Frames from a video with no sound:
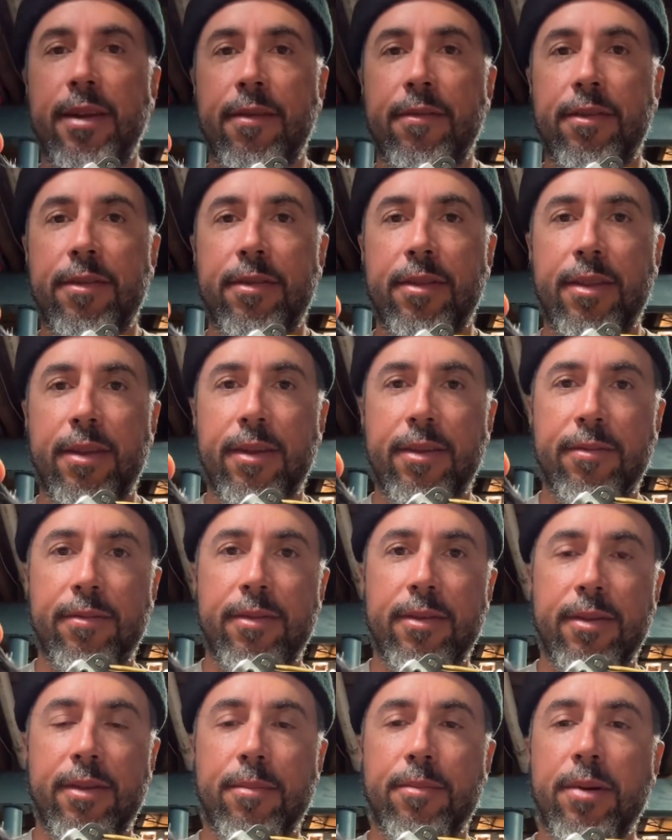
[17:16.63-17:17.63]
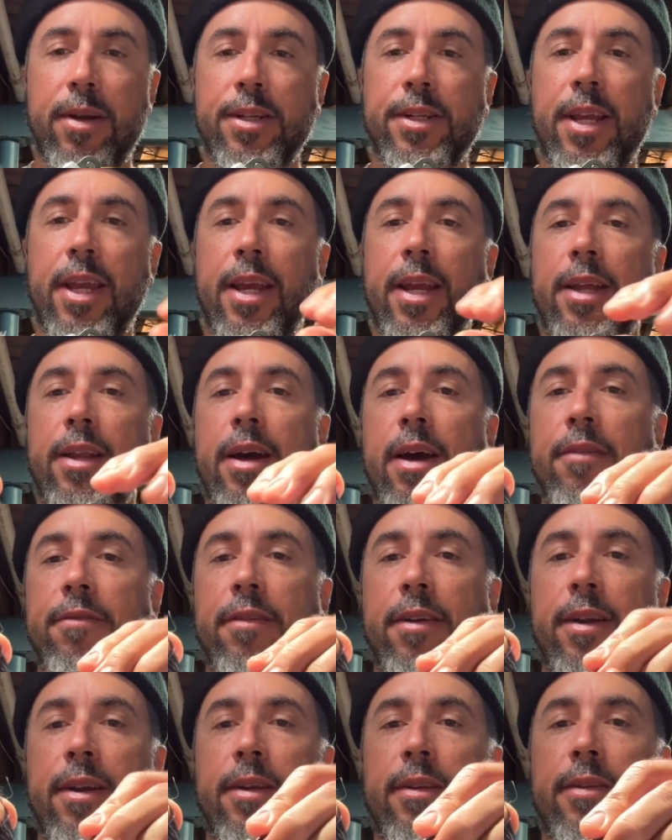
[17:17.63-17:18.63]
have the brush hanging off
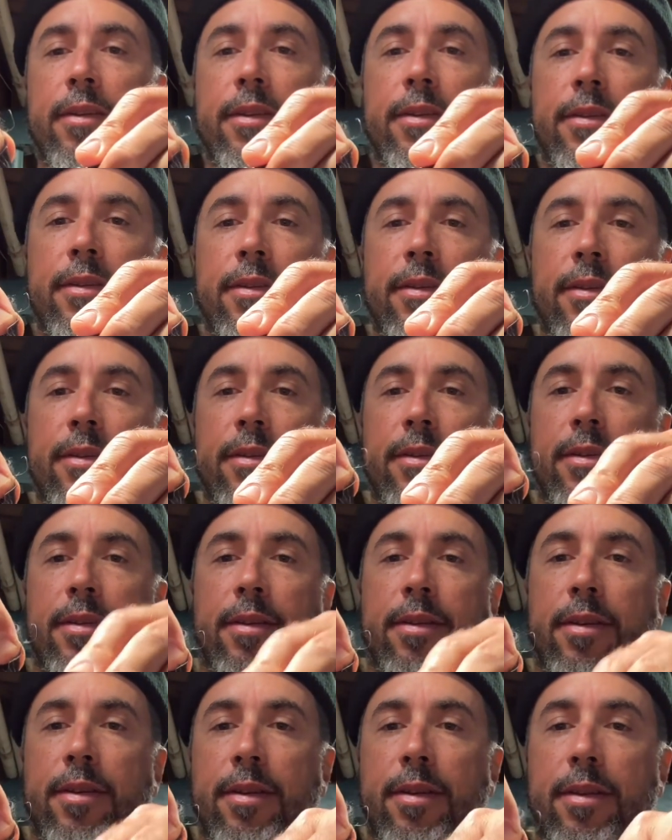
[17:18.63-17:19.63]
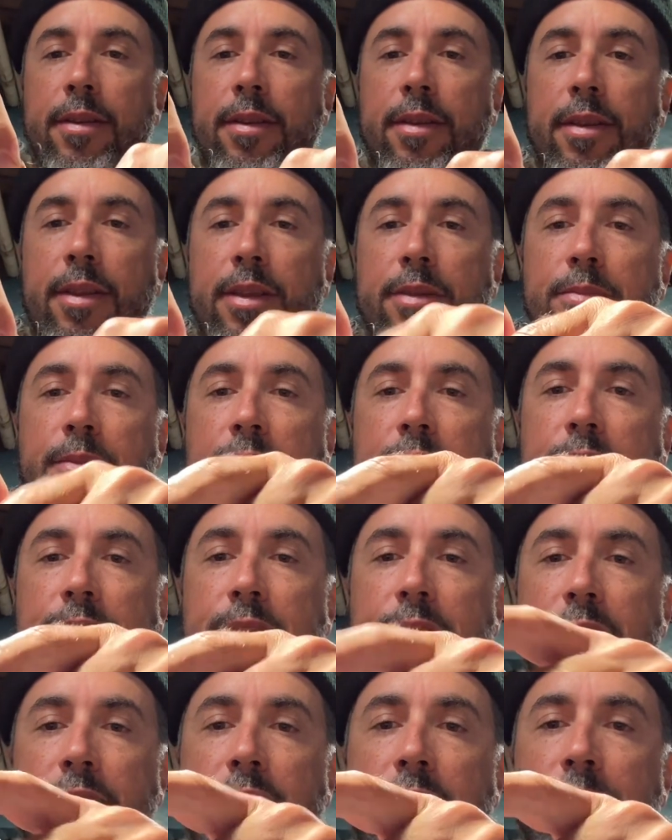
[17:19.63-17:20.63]
here, and these
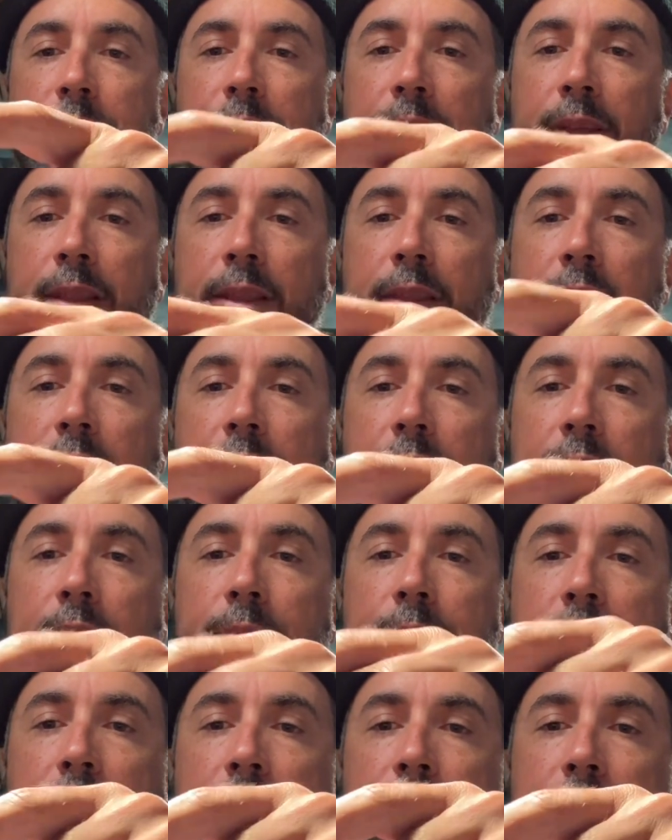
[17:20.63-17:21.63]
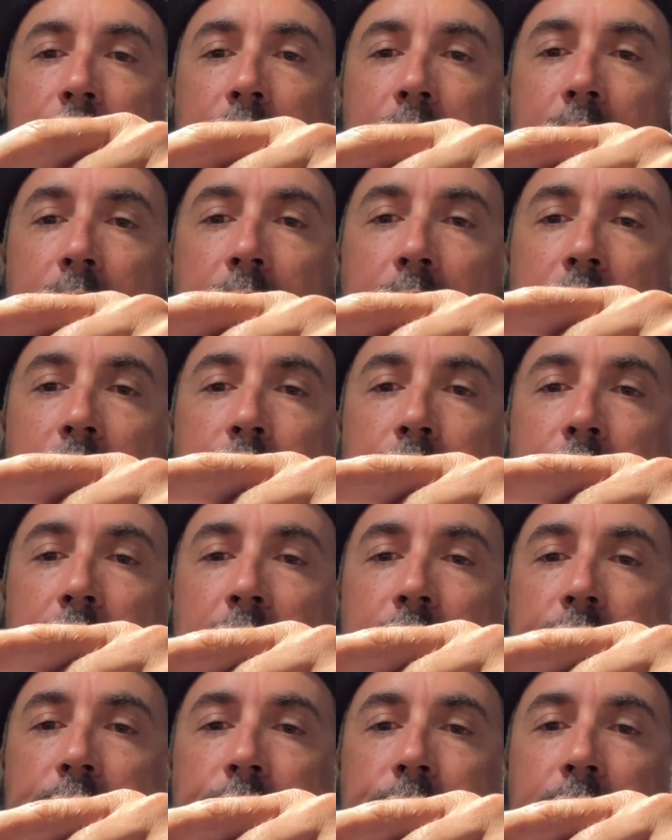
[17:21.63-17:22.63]
brushes are typically longer, but I'm running out of
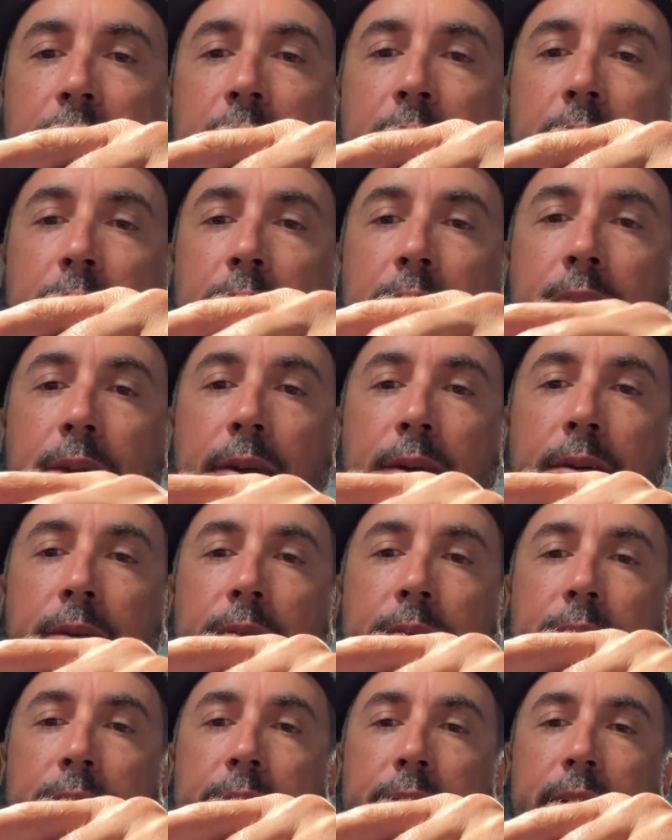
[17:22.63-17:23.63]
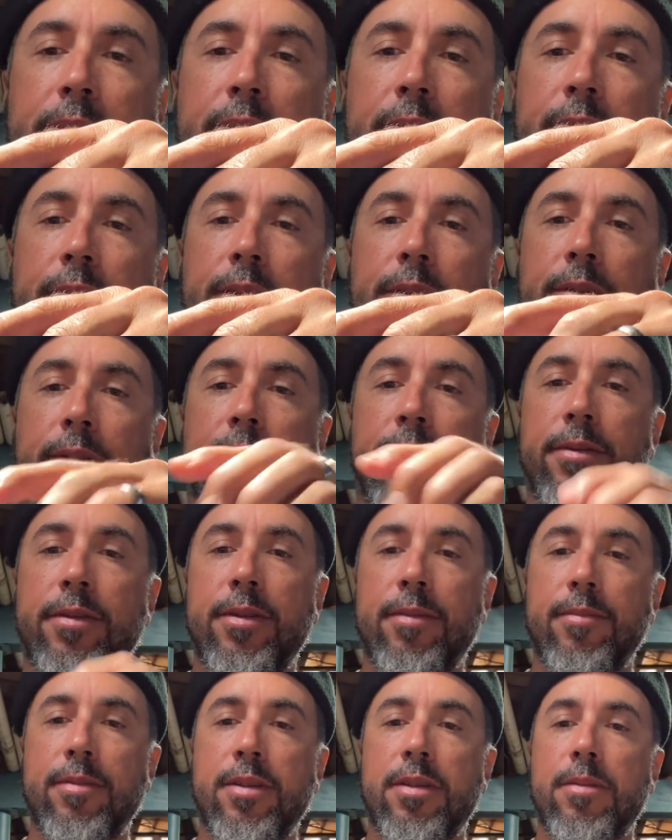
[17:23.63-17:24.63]
brush, we're just going to do
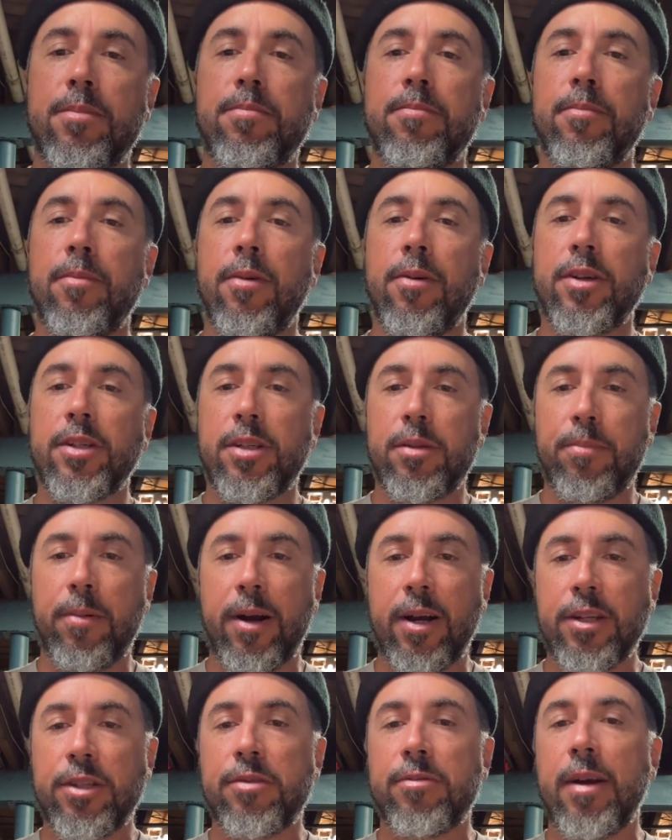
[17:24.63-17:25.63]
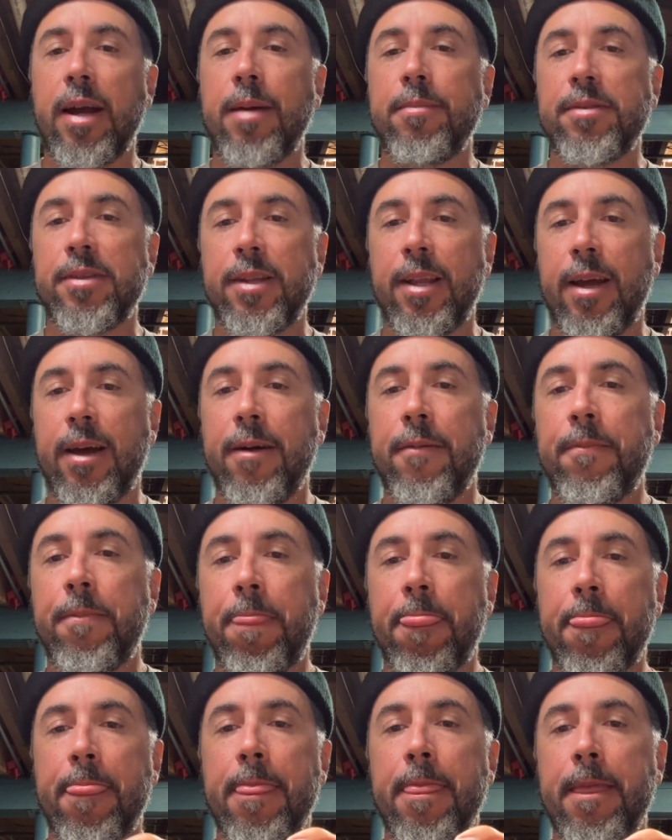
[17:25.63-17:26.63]
some more sparse wraps now.
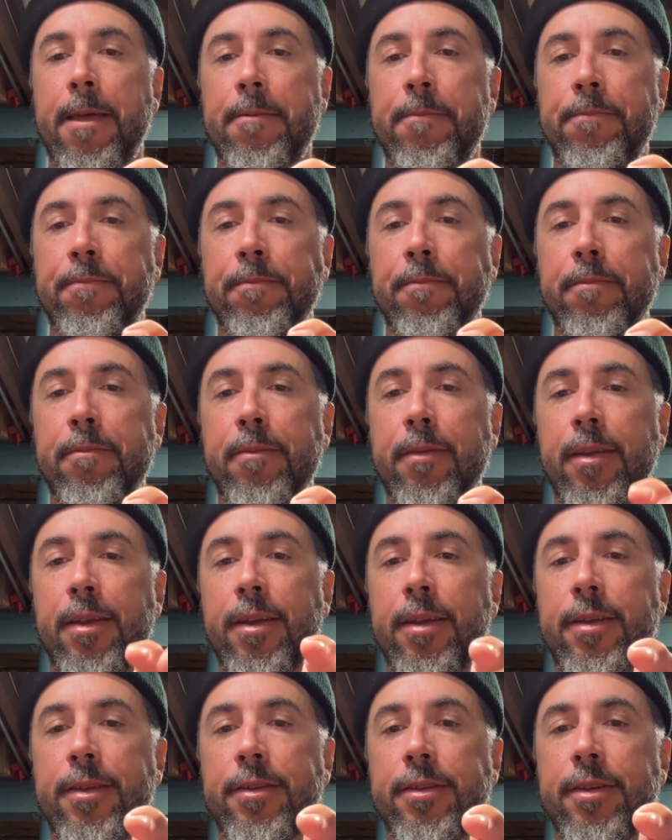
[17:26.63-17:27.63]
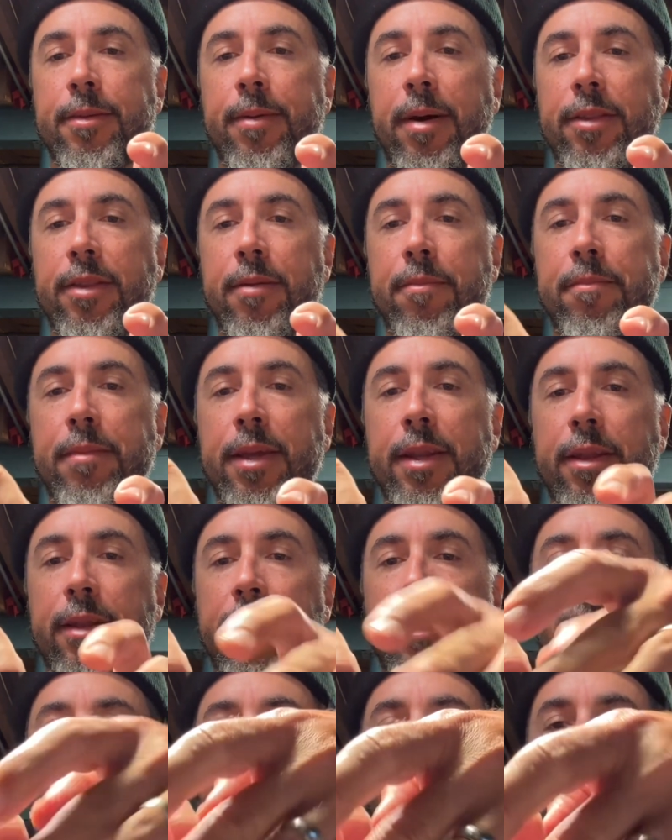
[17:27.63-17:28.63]
It's about the
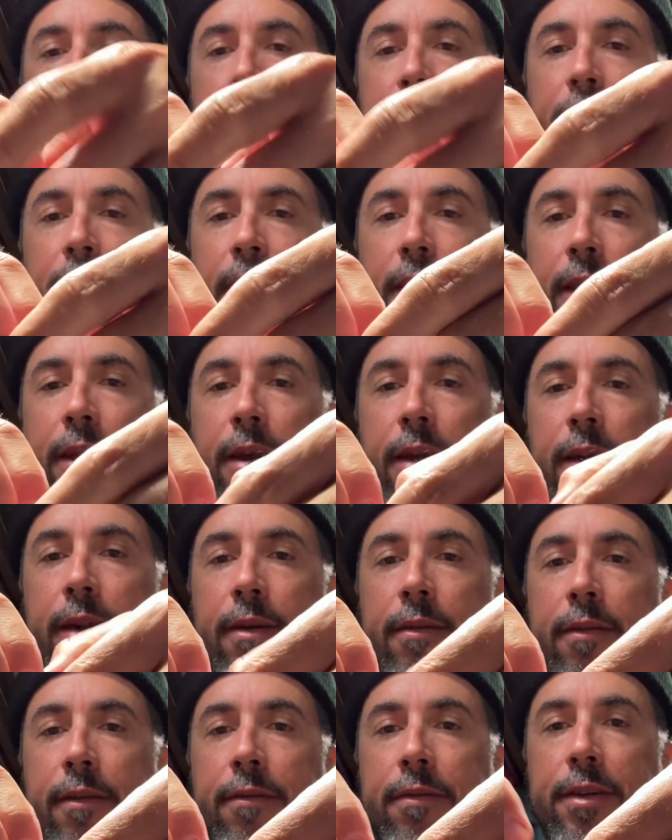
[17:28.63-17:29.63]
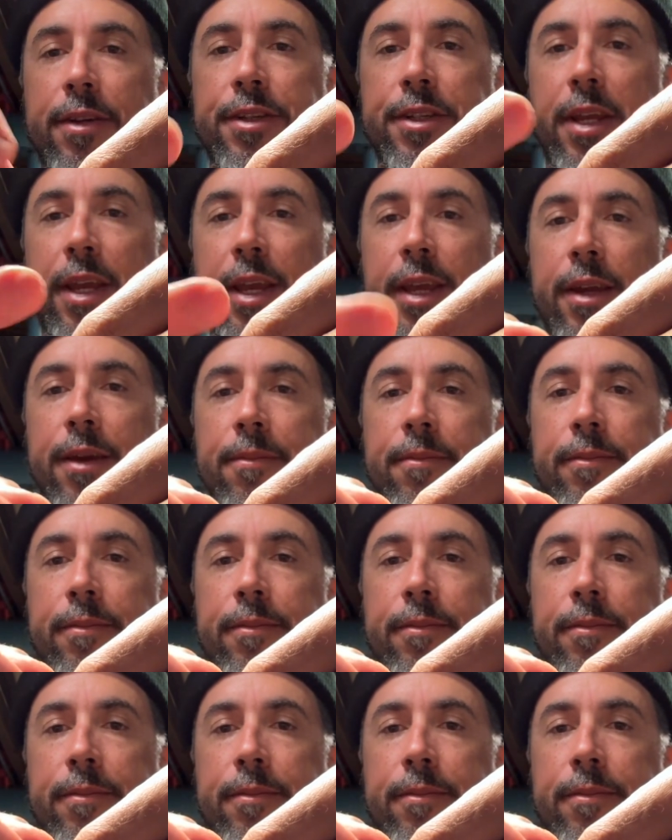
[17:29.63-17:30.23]
middle of the shank,